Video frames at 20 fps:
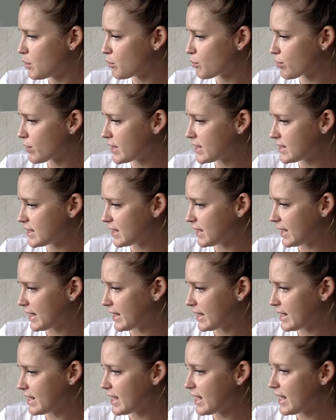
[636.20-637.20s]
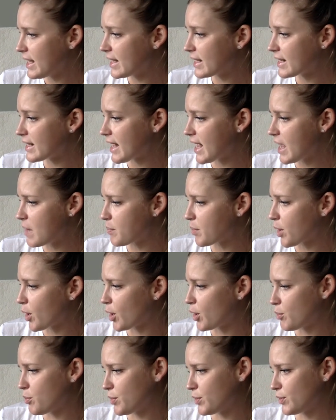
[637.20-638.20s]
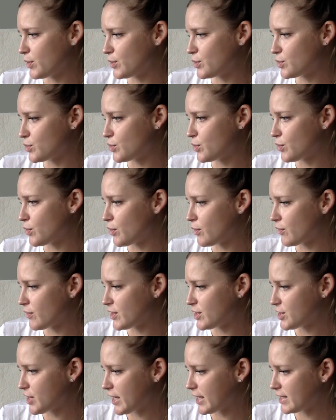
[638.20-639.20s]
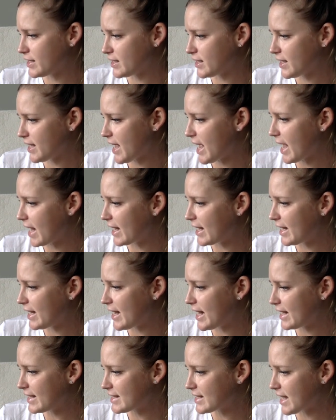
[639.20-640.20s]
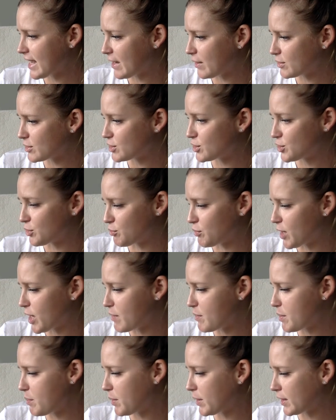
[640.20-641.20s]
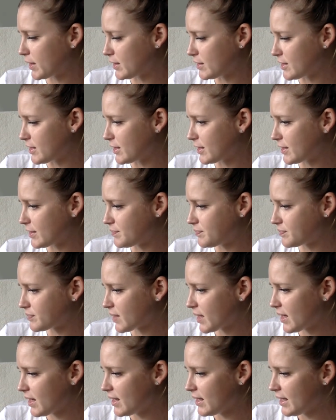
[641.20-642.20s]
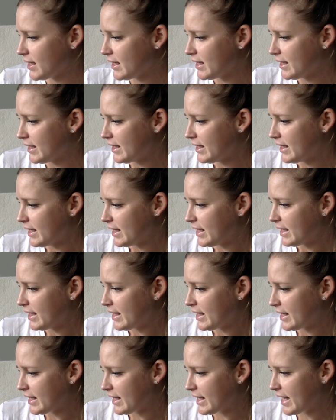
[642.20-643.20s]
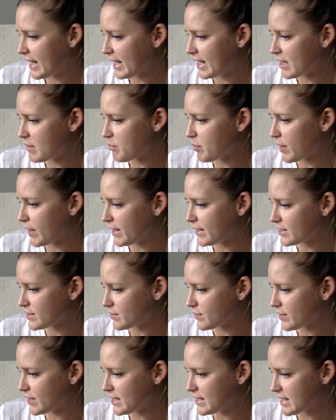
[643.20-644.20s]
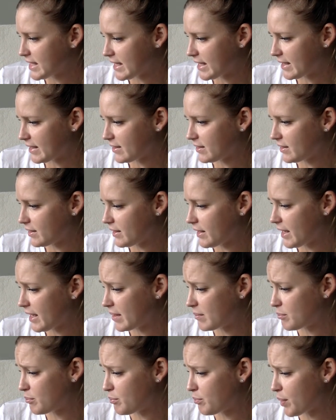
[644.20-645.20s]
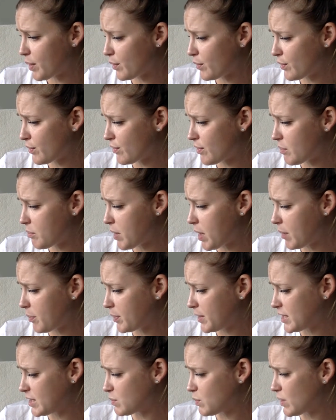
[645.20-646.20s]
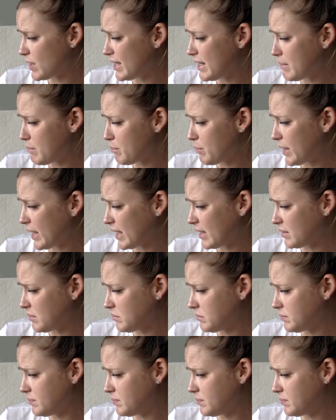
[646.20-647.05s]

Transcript: Presently, Kep opened the door of the shed and let out Jemima Puddle Duck. He had a bite on his ear, and both of the puppies were limping.